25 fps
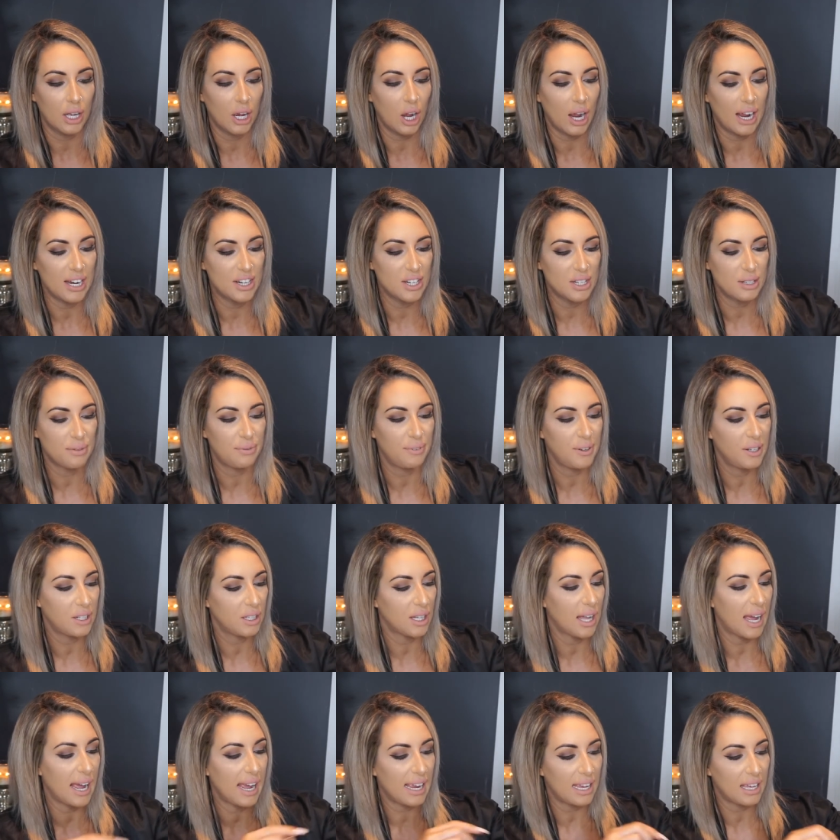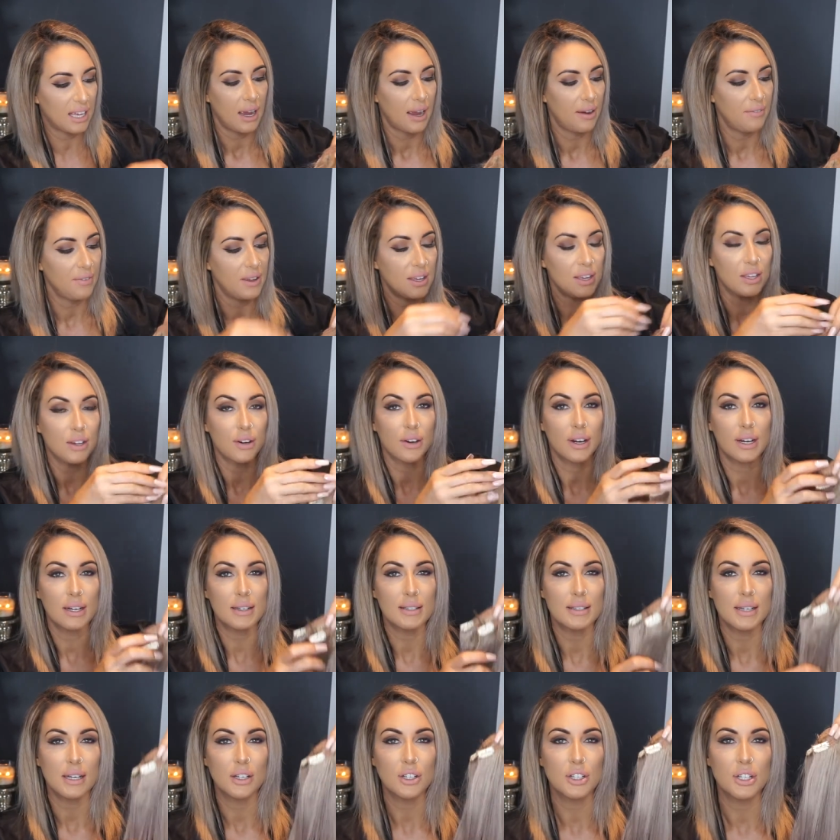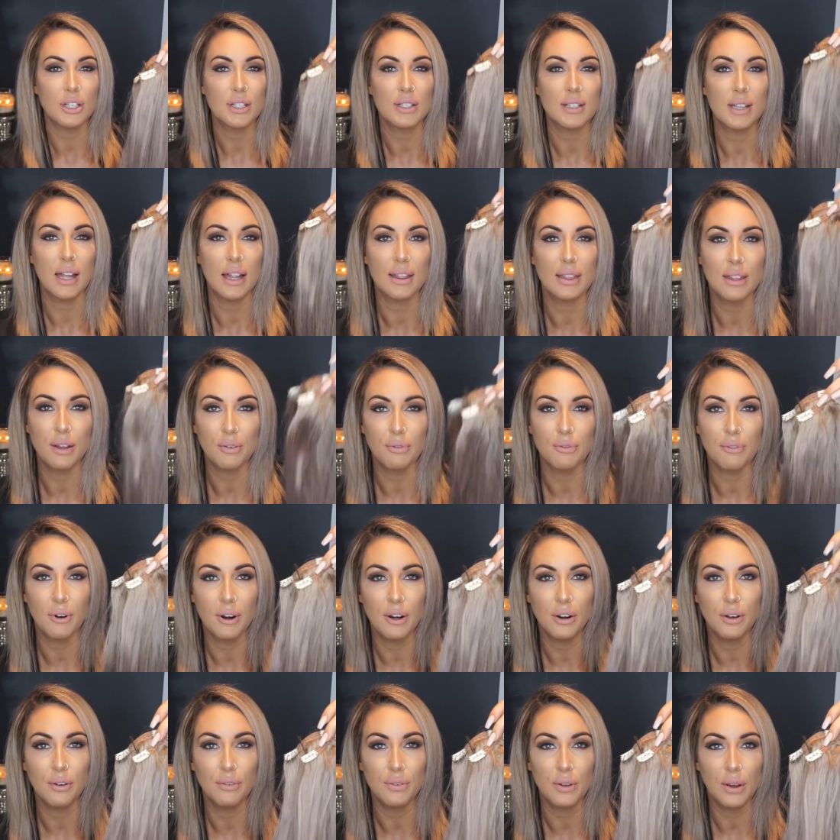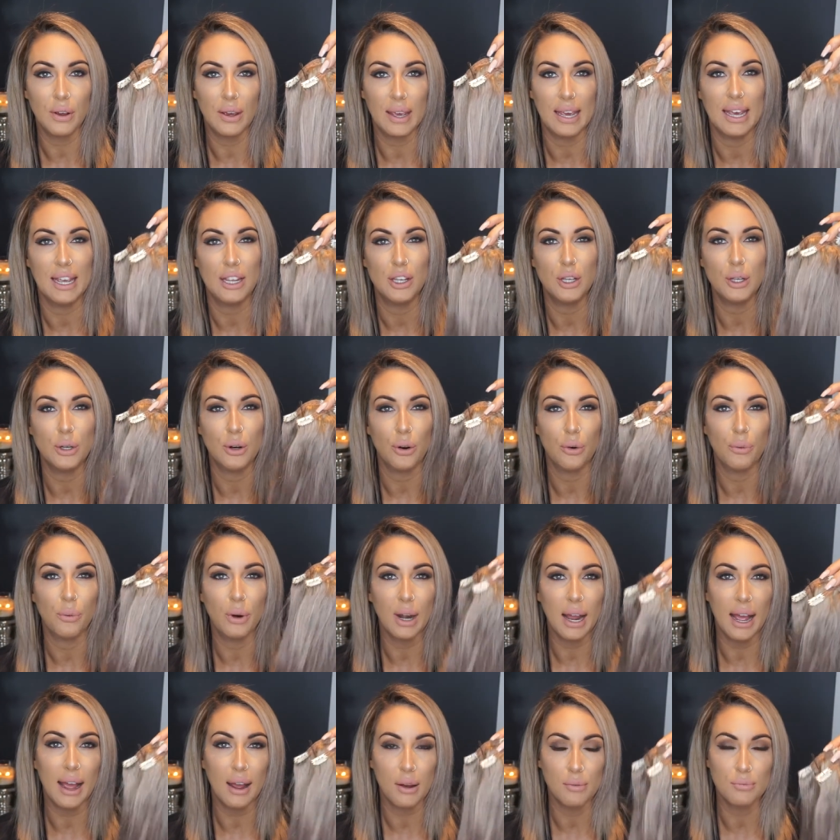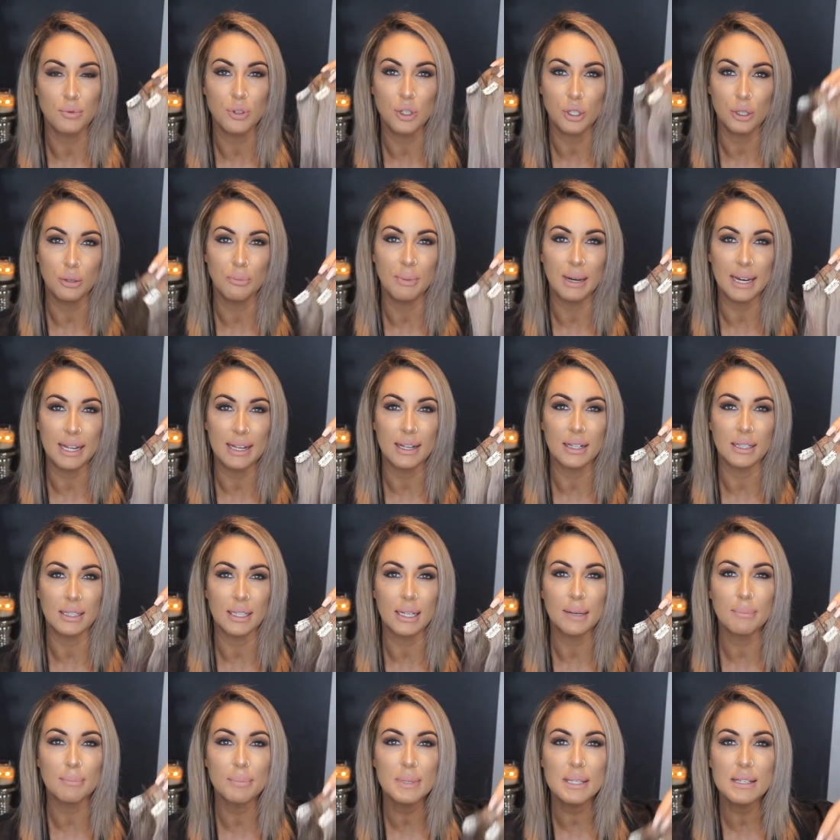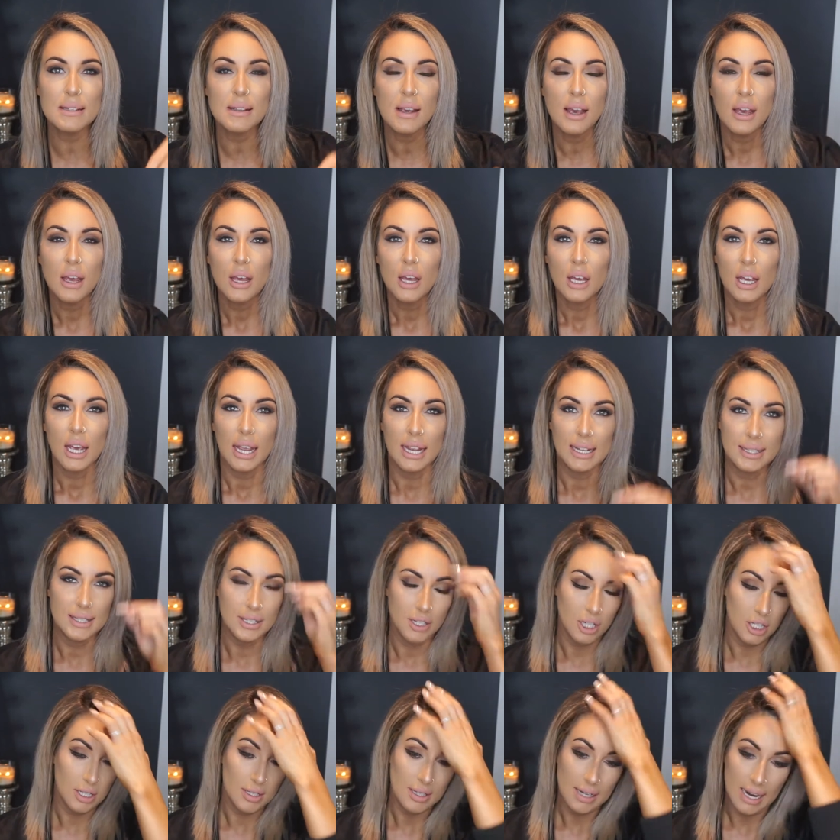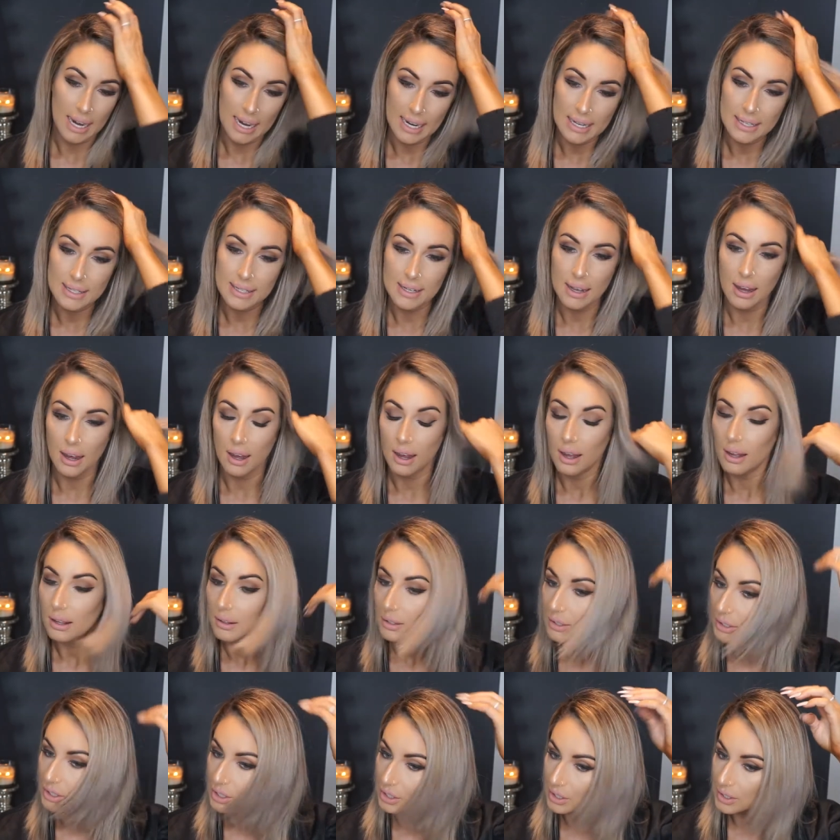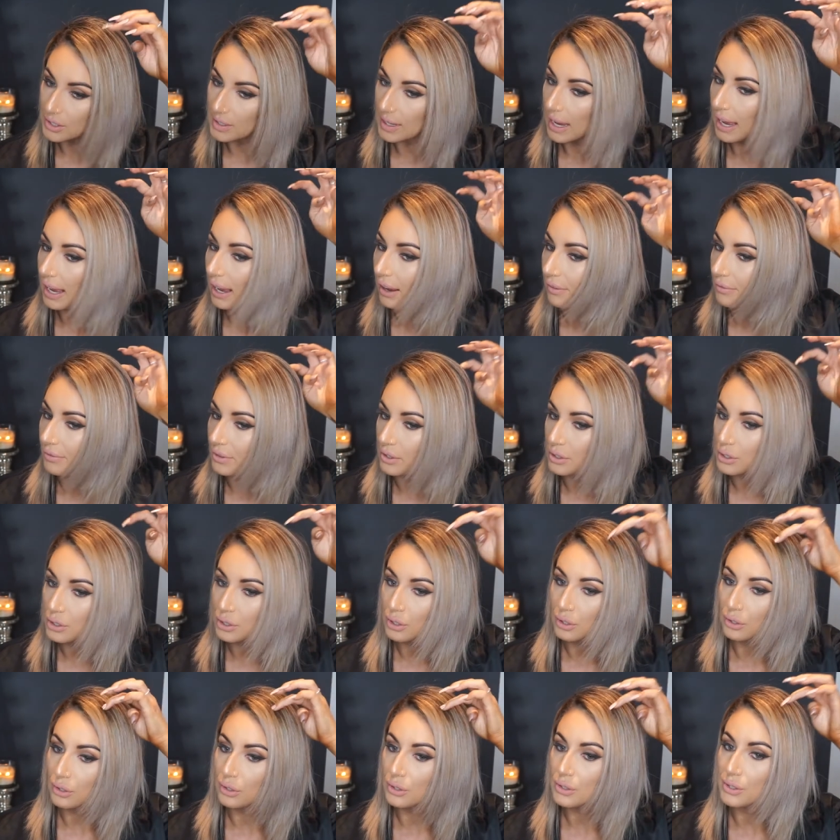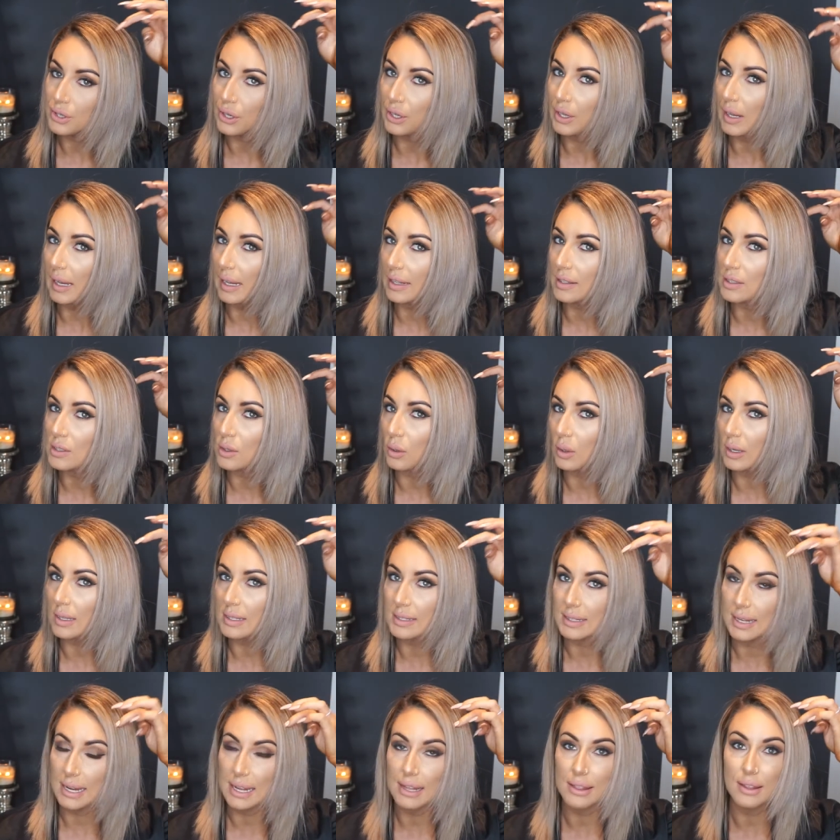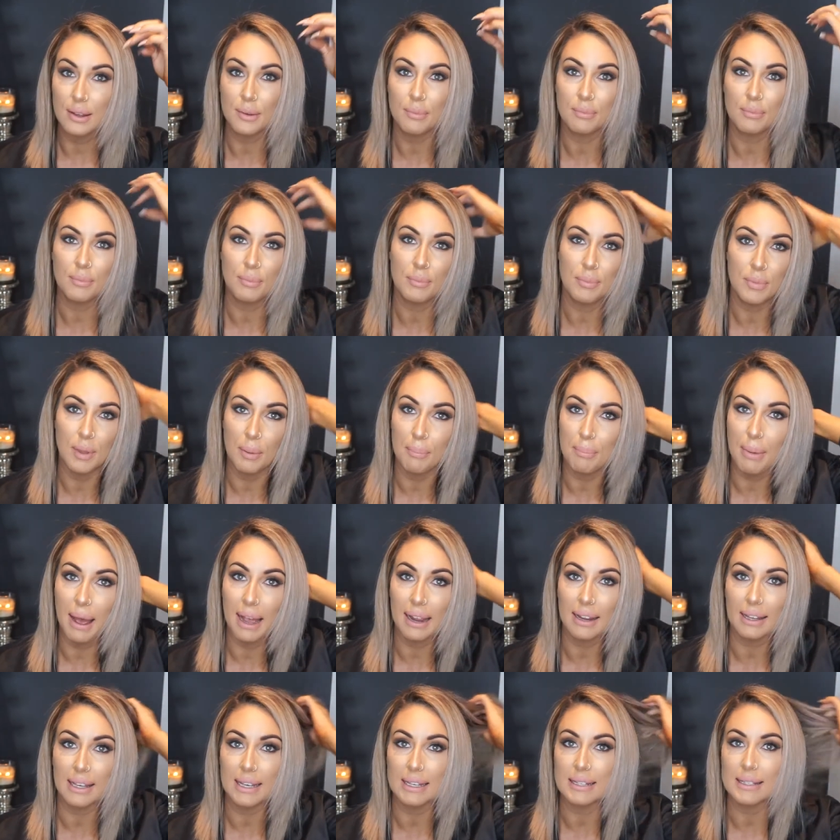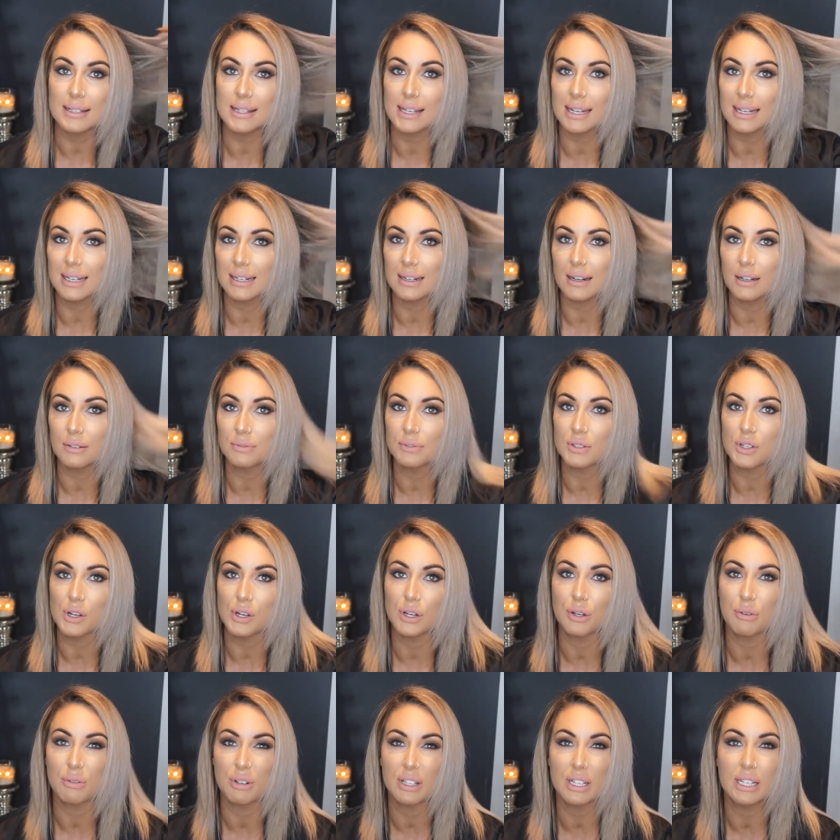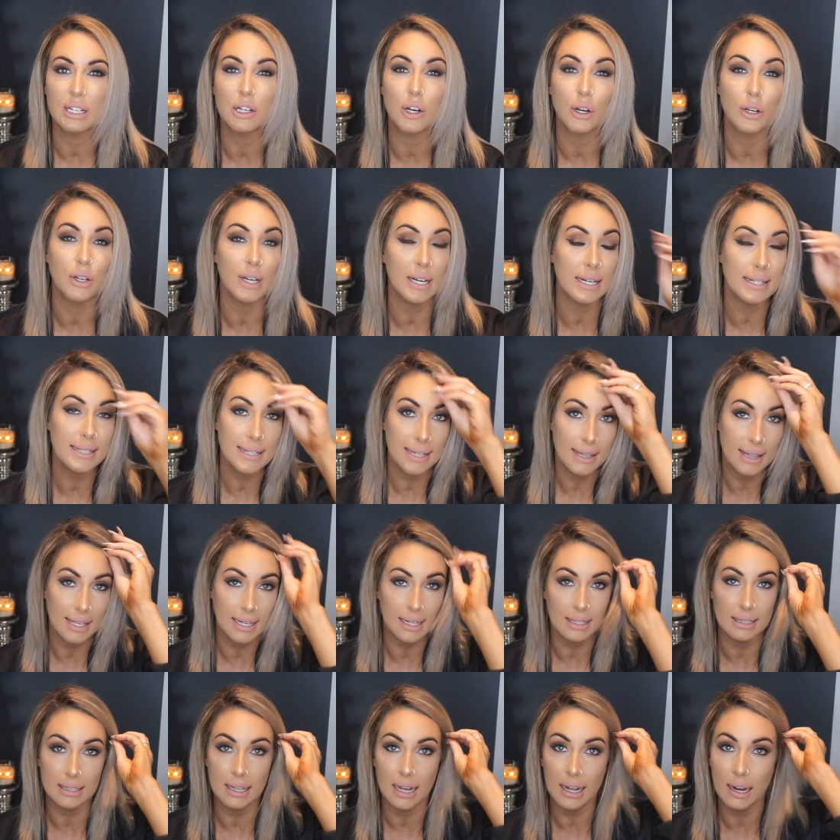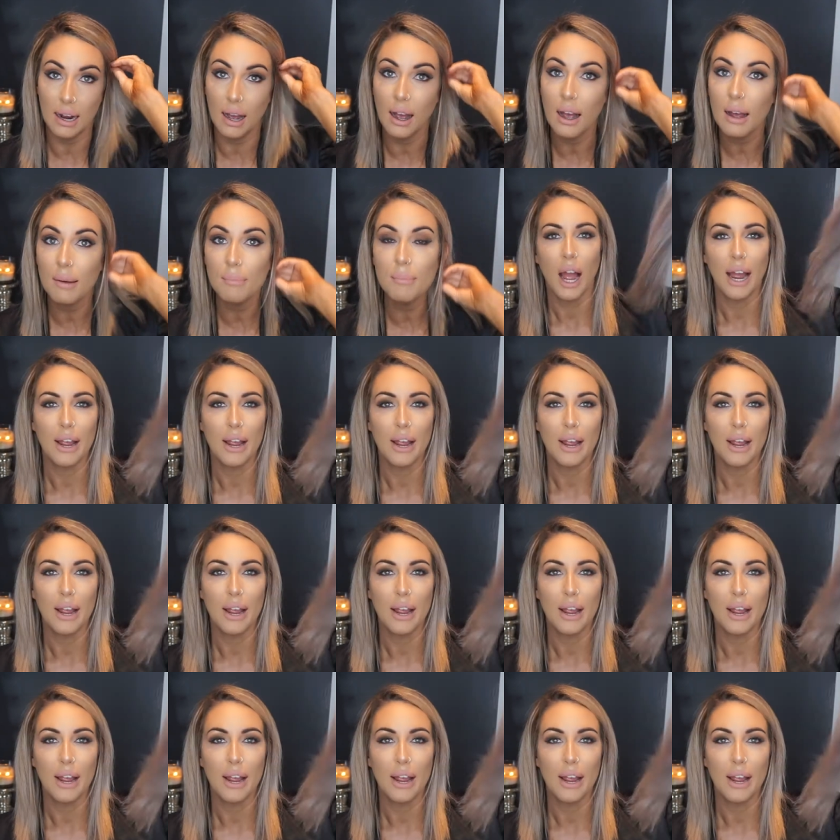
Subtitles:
I just feel like having your extensions at the front of your hair, you don't want to have too many clips. It's just easier just to have the two so you can sort of see them. The back is thick enough, so you really don't need to thicken that up.